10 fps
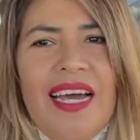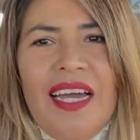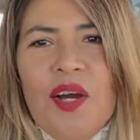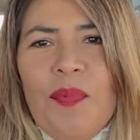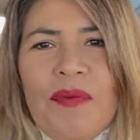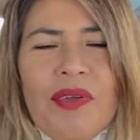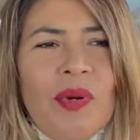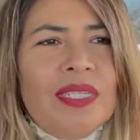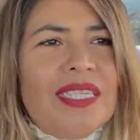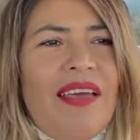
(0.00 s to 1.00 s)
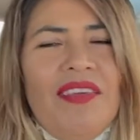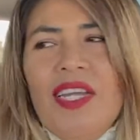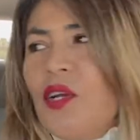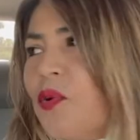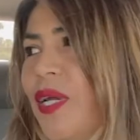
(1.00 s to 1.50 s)
I hope everyone's having
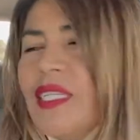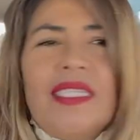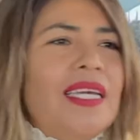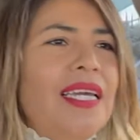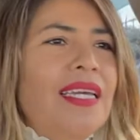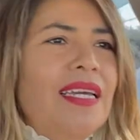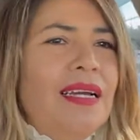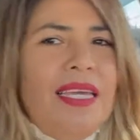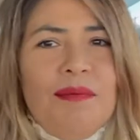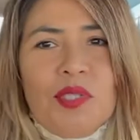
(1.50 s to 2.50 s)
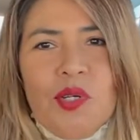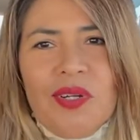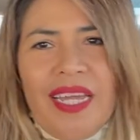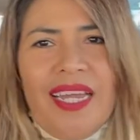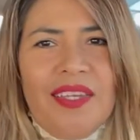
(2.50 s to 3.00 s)
a great day. I am so
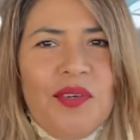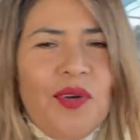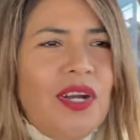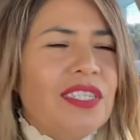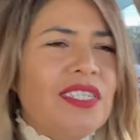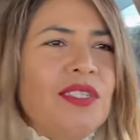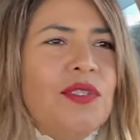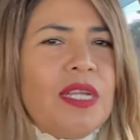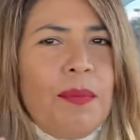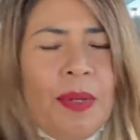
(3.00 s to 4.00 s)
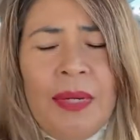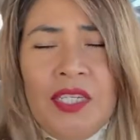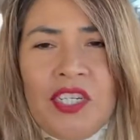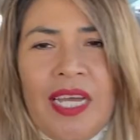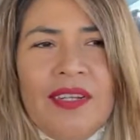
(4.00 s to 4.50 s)
glad you are. You stopped by my
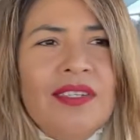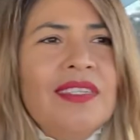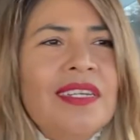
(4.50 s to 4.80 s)
channel.